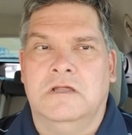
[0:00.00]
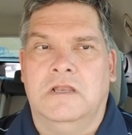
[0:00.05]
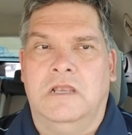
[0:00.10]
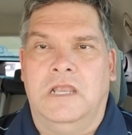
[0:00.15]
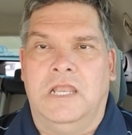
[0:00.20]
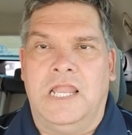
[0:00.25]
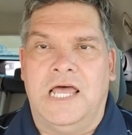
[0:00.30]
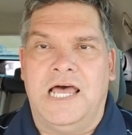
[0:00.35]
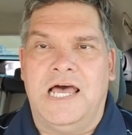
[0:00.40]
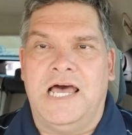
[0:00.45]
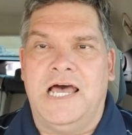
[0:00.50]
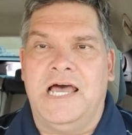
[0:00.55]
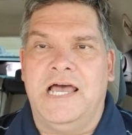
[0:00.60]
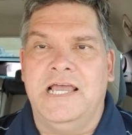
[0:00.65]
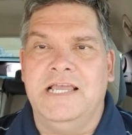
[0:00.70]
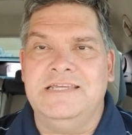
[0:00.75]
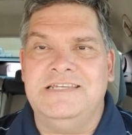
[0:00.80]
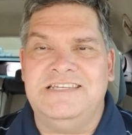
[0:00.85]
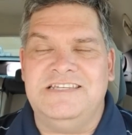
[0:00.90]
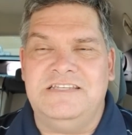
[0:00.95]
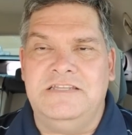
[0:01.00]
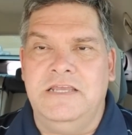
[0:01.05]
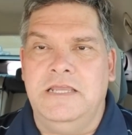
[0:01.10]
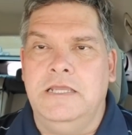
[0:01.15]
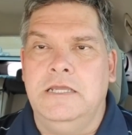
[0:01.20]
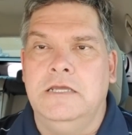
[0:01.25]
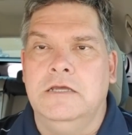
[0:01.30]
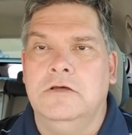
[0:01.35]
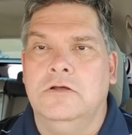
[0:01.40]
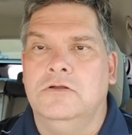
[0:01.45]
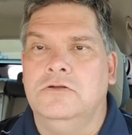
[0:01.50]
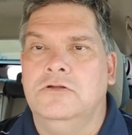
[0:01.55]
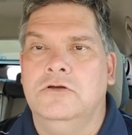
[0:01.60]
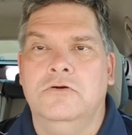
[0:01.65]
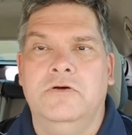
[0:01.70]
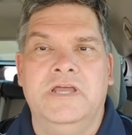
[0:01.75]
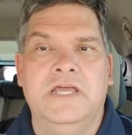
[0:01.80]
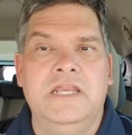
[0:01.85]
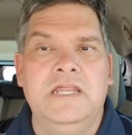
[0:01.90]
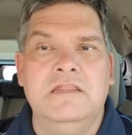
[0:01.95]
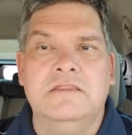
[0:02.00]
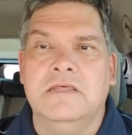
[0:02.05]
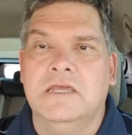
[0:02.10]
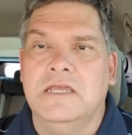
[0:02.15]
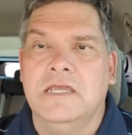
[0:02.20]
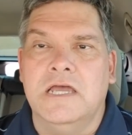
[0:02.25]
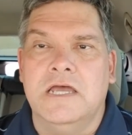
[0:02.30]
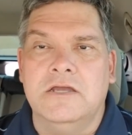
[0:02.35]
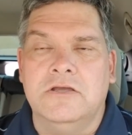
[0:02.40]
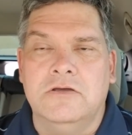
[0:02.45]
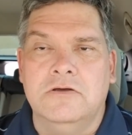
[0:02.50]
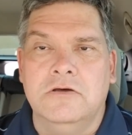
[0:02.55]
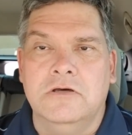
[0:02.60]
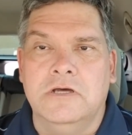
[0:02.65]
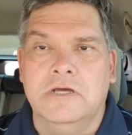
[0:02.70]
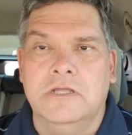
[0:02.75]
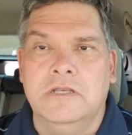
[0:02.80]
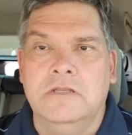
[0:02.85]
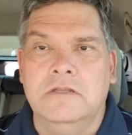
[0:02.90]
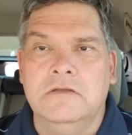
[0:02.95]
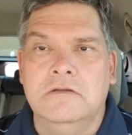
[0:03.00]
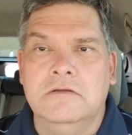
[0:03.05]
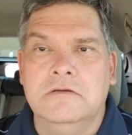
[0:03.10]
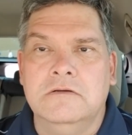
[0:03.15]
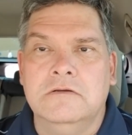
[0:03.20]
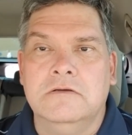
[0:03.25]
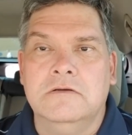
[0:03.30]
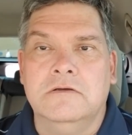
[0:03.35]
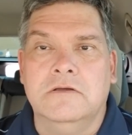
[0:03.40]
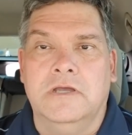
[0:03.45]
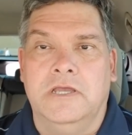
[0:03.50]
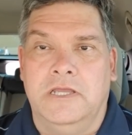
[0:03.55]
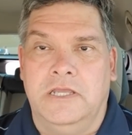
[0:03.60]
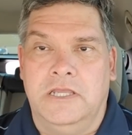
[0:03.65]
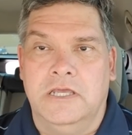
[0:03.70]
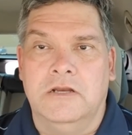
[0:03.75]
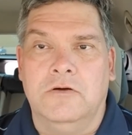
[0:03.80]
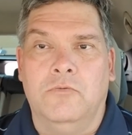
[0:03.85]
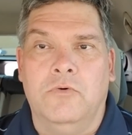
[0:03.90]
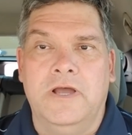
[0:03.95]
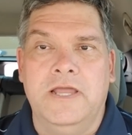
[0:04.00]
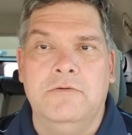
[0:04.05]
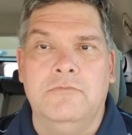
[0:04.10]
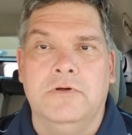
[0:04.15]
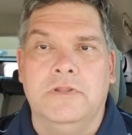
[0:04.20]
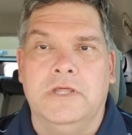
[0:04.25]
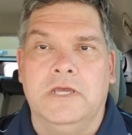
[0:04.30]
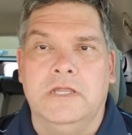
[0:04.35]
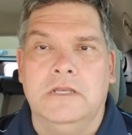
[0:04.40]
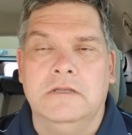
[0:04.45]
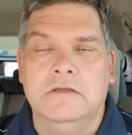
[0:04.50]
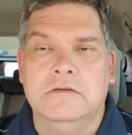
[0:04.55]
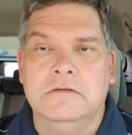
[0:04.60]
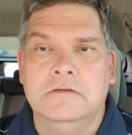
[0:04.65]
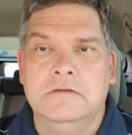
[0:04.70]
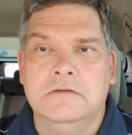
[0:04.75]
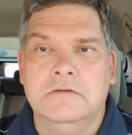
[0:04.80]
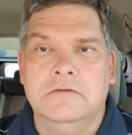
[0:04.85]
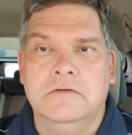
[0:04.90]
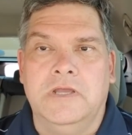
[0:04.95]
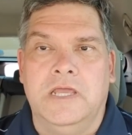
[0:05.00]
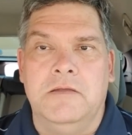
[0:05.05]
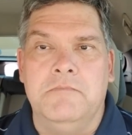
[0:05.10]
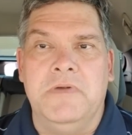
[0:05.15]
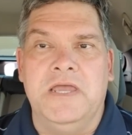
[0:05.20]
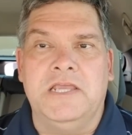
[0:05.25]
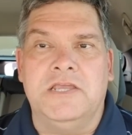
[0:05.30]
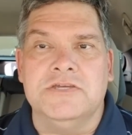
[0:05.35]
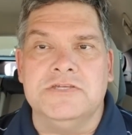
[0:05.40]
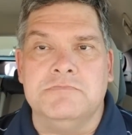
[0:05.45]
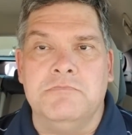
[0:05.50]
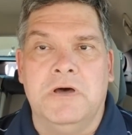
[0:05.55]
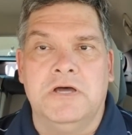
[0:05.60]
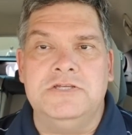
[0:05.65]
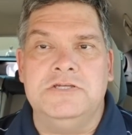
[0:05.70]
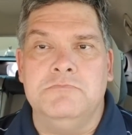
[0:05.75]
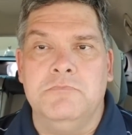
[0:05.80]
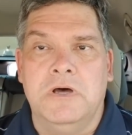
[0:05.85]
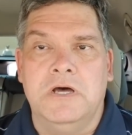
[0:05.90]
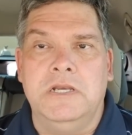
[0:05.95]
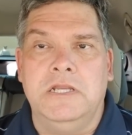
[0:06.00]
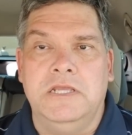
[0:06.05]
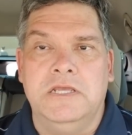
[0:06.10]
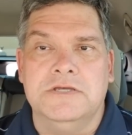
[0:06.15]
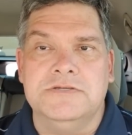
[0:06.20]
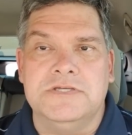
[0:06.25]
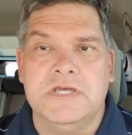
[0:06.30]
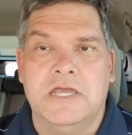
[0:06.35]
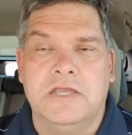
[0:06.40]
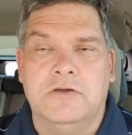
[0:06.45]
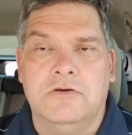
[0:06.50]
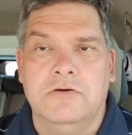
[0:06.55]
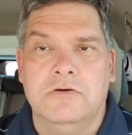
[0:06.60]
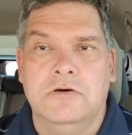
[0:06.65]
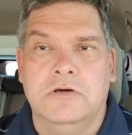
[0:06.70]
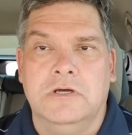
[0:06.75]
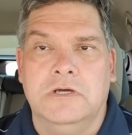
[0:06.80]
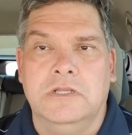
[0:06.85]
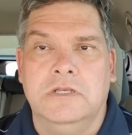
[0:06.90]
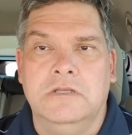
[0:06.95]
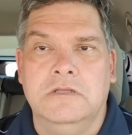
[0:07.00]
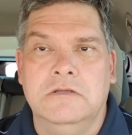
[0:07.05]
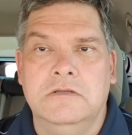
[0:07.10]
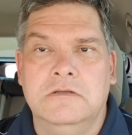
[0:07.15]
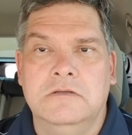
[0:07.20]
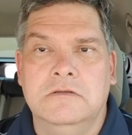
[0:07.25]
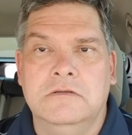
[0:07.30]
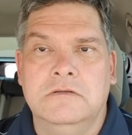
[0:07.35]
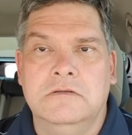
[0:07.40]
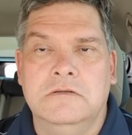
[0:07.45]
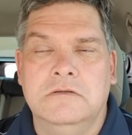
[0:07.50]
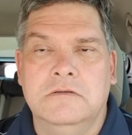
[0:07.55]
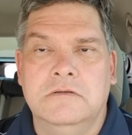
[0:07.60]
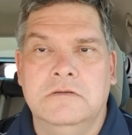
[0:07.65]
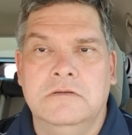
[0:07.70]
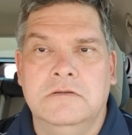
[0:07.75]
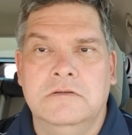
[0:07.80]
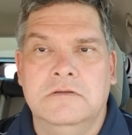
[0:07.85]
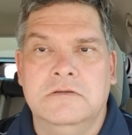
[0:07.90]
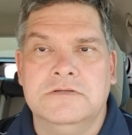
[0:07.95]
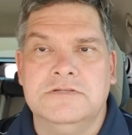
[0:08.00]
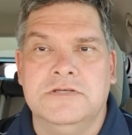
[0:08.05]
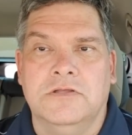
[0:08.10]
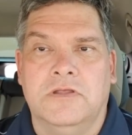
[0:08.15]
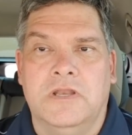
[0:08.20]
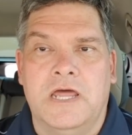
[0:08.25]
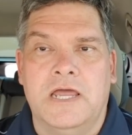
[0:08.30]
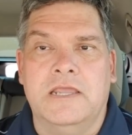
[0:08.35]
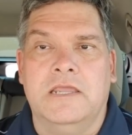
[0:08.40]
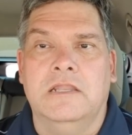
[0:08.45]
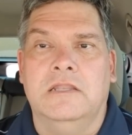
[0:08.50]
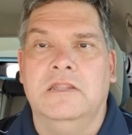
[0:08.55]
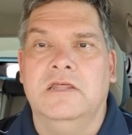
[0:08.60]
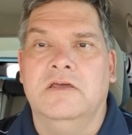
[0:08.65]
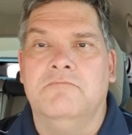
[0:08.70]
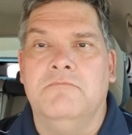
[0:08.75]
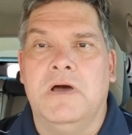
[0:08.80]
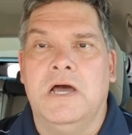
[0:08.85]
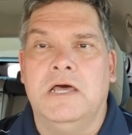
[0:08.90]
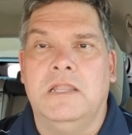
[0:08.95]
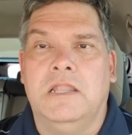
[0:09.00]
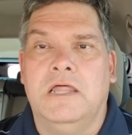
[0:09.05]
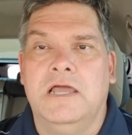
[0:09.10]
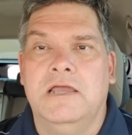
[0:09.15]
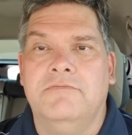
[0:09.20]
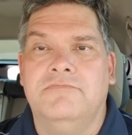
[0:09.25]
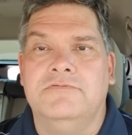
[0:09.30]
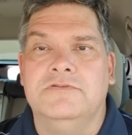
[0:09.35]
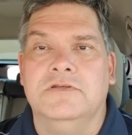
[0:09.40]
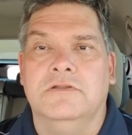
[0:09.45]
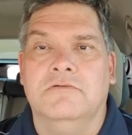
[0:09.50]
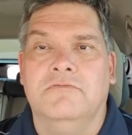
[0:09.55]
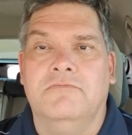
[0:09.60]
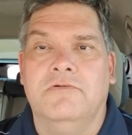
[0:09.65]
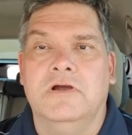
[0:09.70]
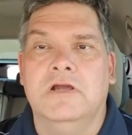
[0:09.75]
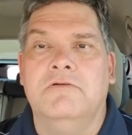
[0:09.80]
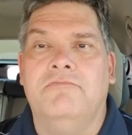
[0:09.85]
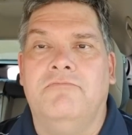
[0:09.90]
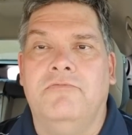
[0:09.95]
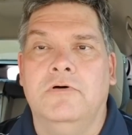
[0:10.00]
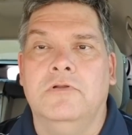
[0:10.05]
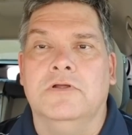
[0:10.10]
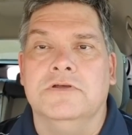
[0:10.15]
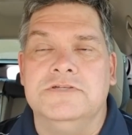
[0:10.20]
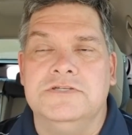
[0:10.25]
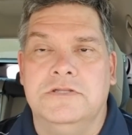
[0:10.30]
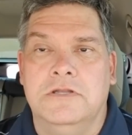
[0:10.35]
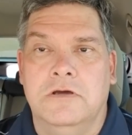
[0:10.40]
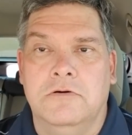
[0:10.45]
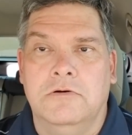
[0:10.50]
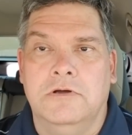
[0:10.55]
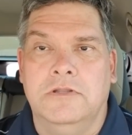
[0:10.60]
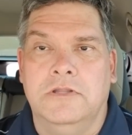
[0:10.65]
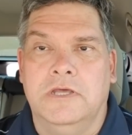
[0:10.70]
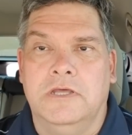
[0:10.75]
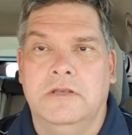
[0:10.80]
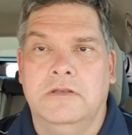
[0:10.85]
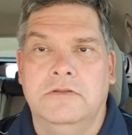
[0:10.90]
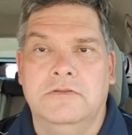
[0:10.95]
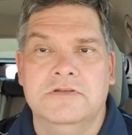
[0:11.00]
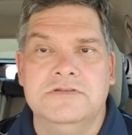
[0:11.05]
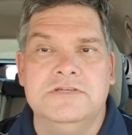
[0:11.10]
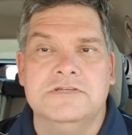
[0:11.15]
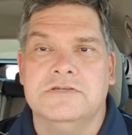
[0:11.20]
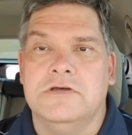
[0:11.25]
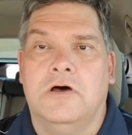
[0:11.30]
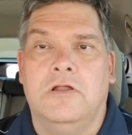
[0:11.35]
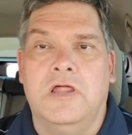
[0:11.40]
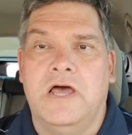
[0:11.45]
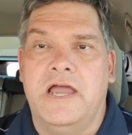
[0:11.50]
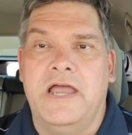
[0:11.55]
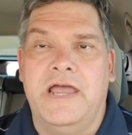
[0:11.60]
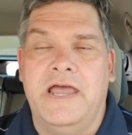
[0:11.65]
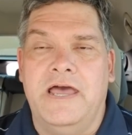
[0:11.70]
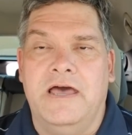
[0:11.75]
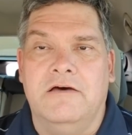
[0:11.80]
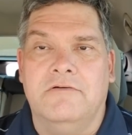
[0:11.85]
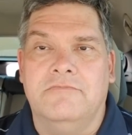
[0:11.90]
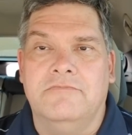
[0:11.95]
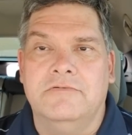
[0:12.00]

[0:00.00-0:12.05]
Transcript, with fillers: lie, steal, do anything I could and get away with it and make as much money as I could, so that I could live my life to the very fullest, knowing that this is all I have.